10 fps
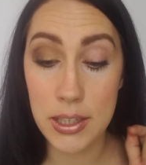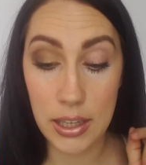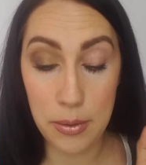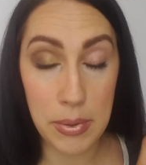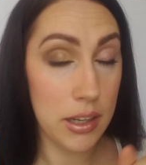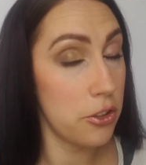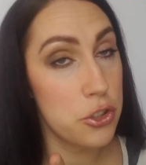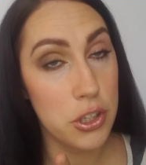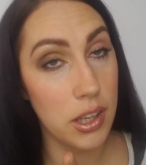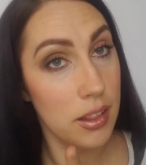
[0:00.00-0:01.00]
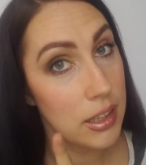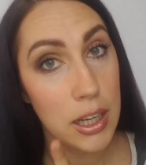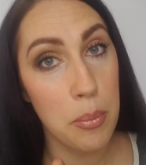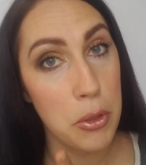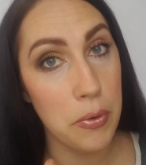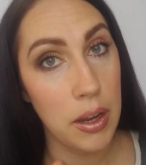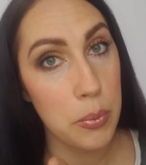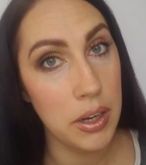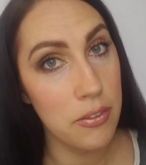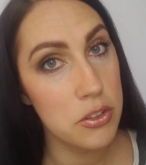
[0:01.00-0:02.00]
I managed to clean up the right
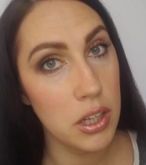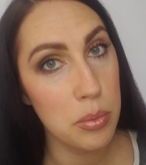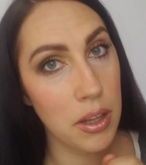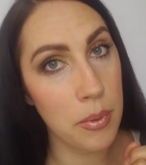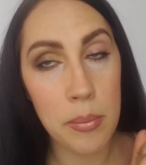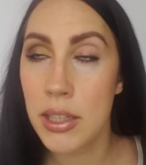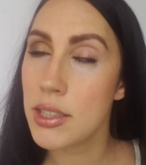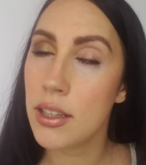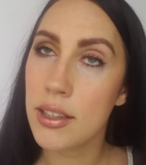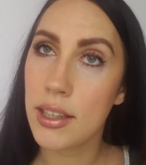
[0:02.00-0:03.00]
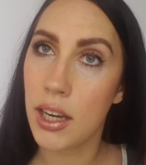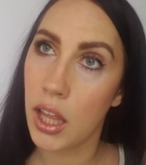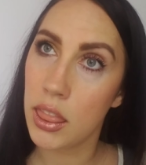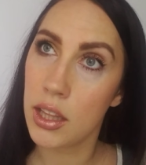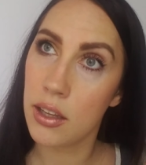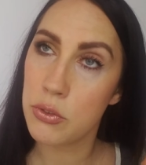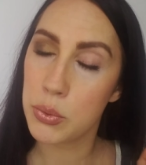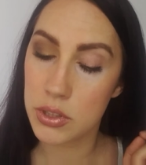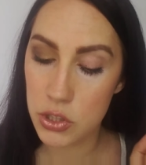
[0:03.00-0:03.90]
one after I applied my mascara and not the left one.